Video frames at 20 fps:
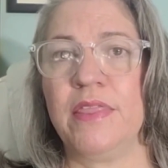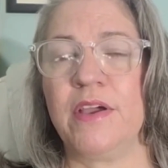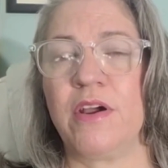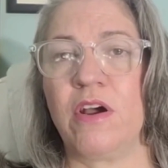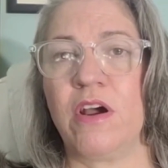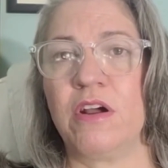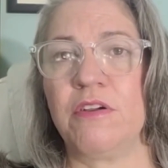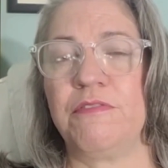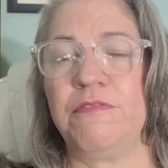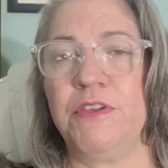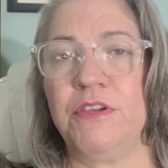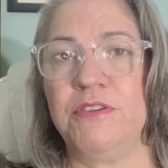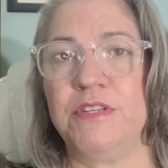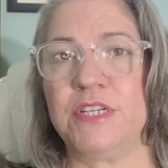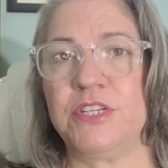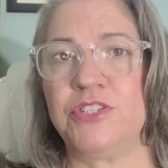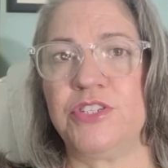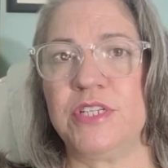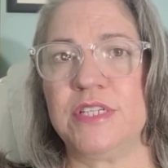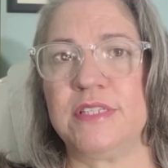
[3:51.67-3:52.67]
There are a few
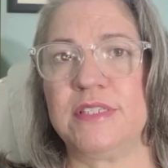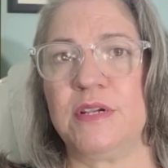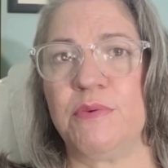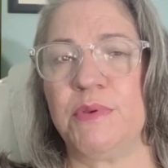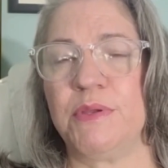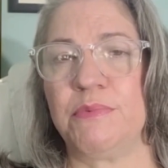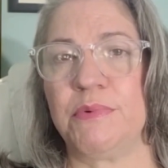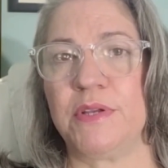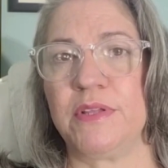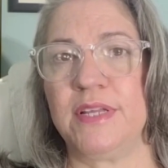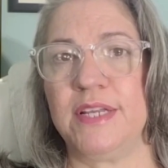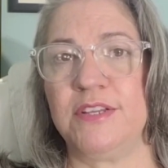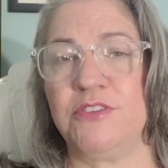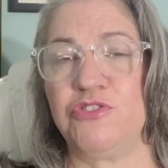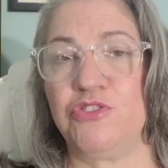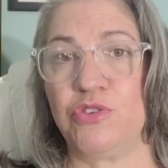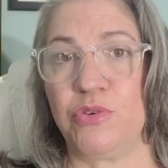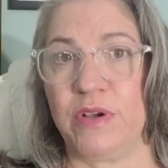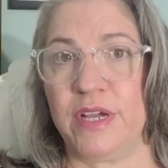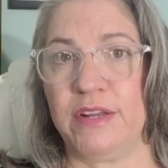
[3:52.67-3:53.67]
dishes that we really
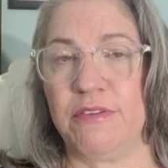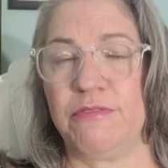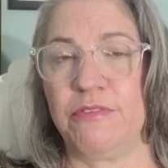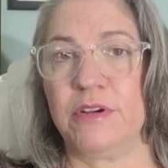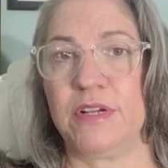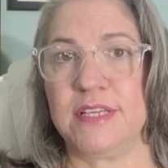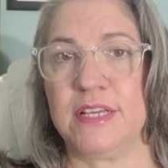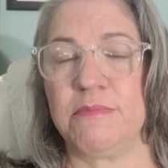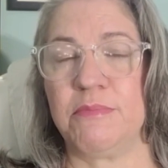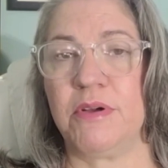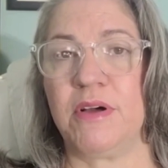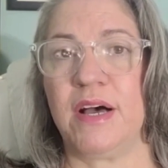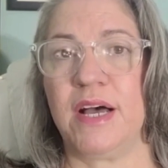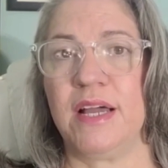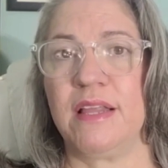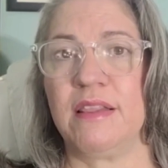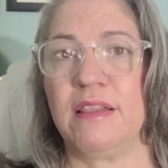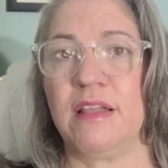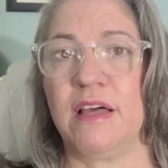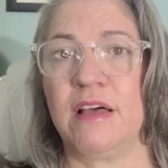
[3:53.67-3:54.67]
enjoyed. For example,
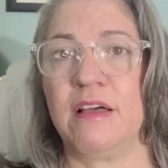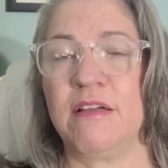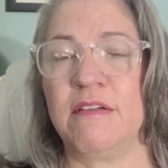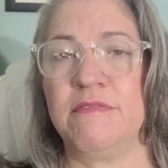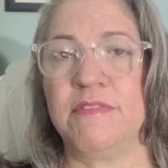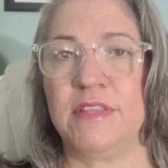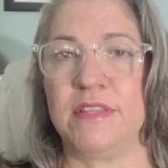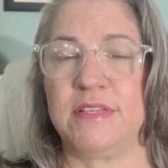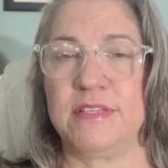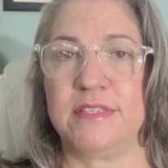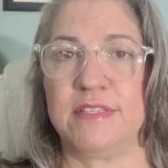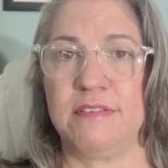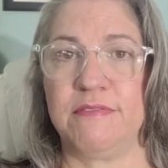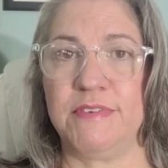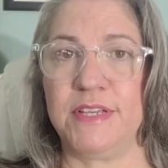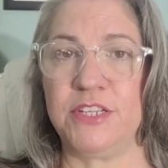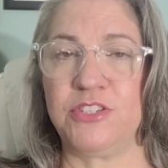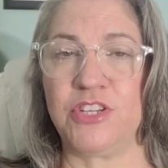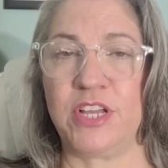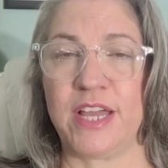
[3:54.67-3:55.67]
I loved the
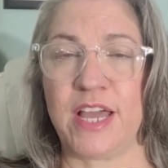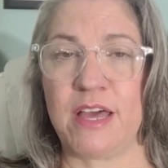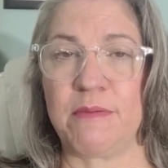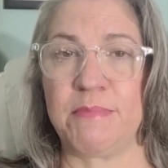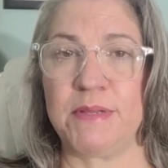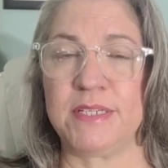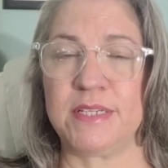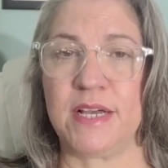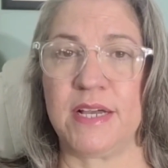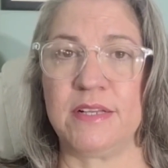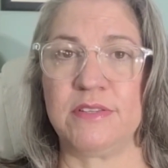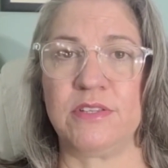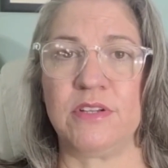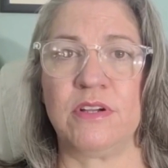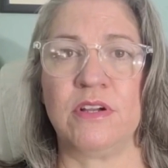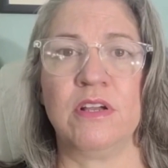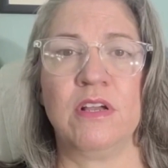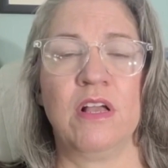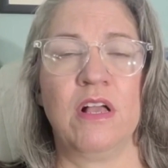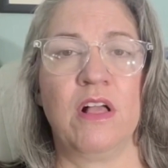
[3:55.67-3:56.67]
ceviche
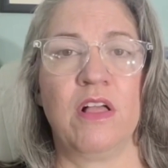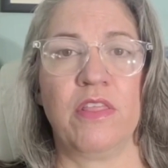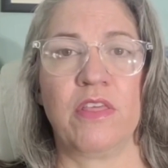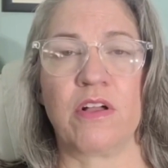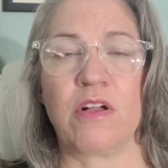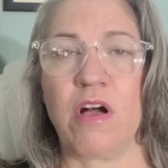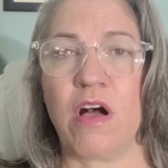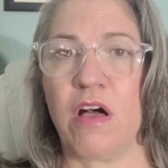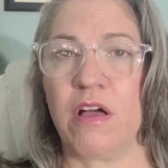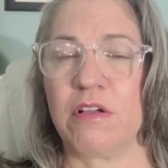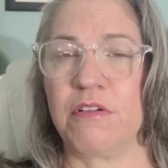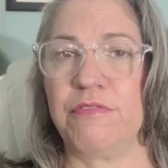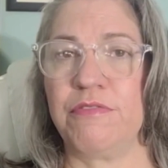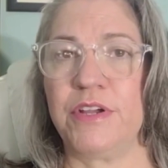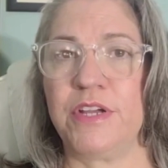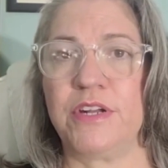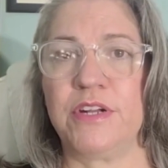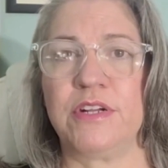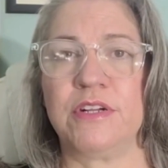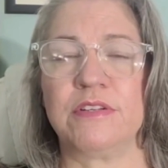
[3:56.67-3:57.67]
appetizer, the conch
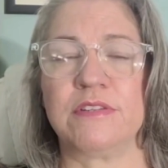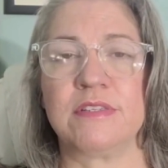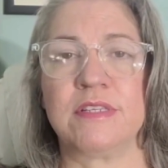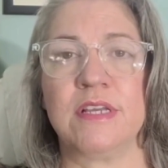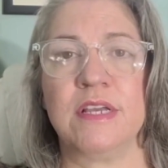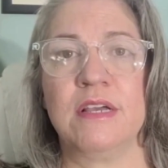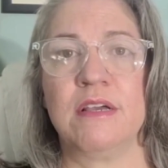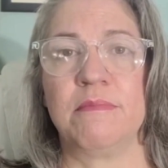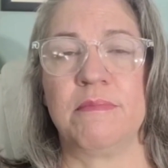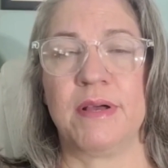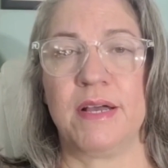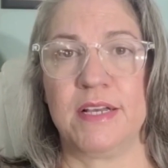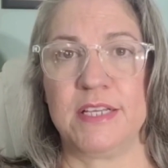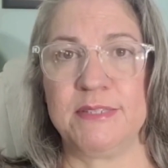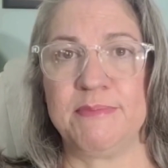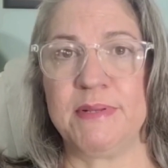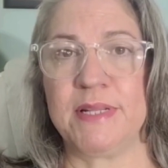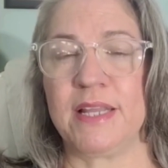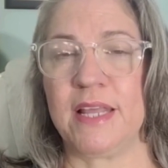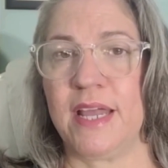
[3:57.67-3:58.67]
fritters. My
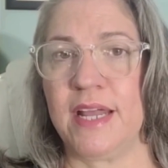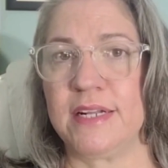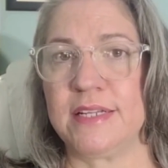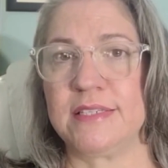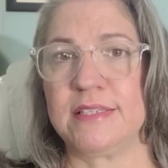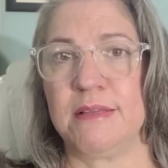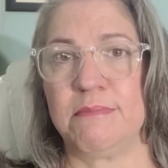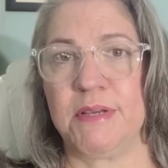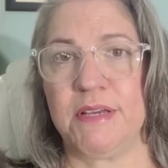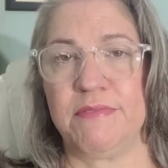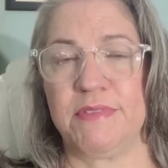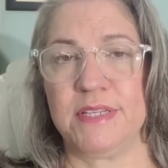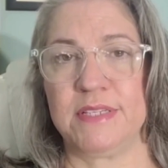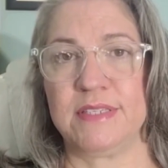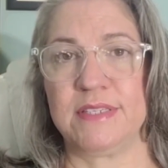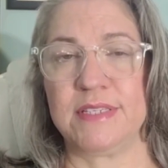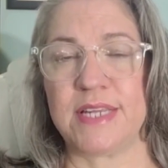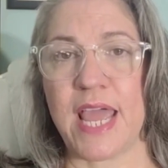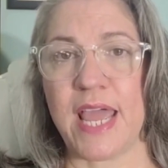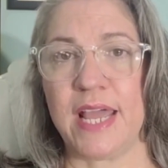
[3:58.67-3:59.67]
husband liked some of the
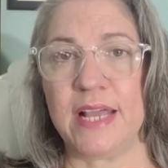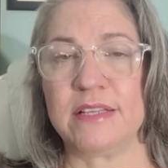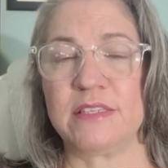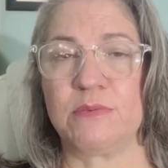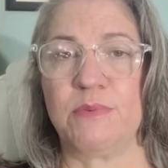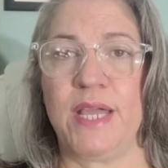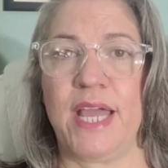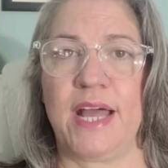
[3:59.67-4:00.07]
steaks.